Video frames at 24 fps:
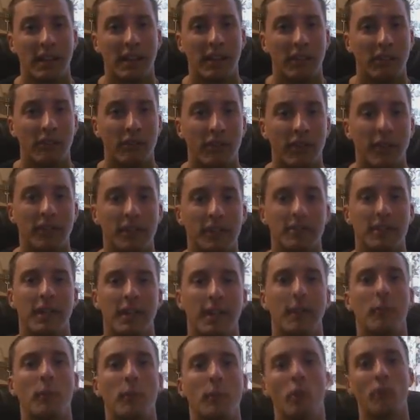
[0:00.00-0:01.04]
have a face
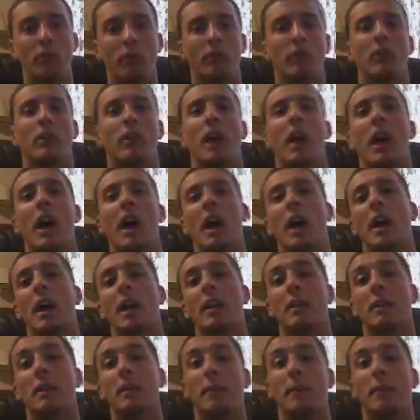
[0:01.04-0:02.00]
cam over on